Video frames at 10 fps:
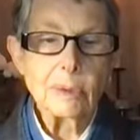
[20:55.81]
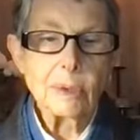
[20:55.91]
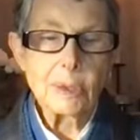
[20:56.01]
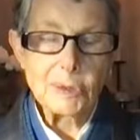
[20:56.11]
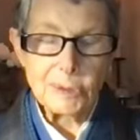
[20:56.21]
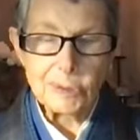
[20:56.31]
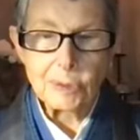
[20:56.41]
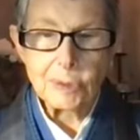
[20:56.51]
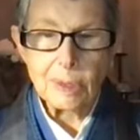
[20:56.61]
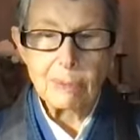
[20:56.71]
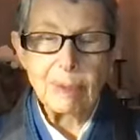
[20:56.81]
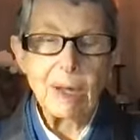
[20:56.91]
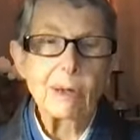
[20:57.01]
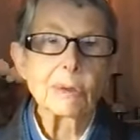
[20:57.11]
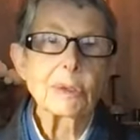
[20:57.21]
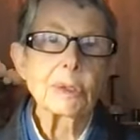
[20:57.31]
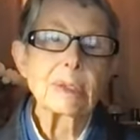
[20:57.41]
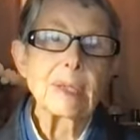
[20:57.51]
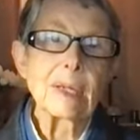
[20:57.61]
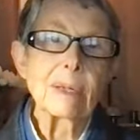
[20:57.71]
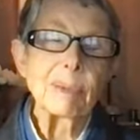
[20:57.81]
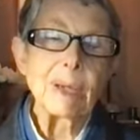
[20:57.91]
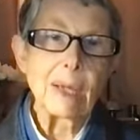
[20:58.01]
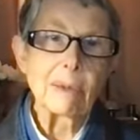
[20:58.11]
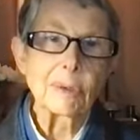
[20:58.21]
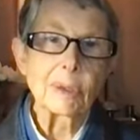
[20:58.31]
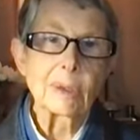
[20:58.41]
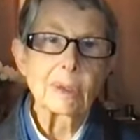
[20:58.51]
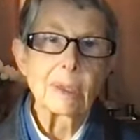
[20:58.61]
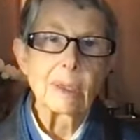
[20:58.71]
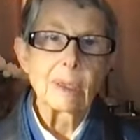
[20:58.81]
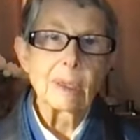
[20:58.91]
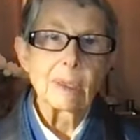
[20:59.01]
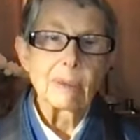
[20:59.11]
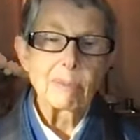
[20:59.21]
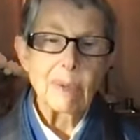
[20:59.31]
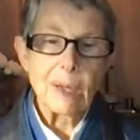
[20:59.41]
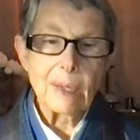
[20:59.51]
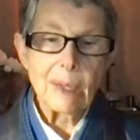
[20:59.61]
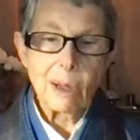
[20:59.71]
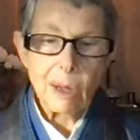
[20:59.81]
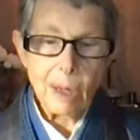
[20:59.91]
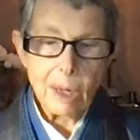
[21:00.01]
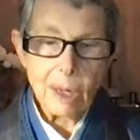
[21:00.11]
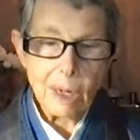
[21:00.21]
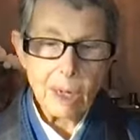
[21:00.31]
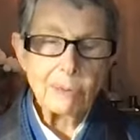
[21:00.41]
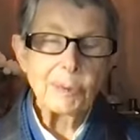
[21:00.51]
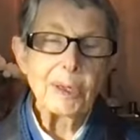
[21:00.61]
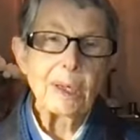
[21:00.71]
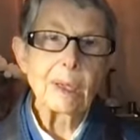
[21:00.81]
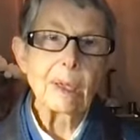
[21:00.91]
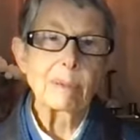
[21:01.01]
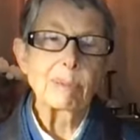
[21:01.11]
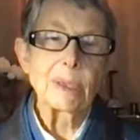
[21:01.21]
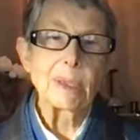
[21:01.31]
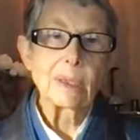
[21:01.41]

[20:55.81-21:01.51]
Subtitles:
concern about negative behavior by offering it up,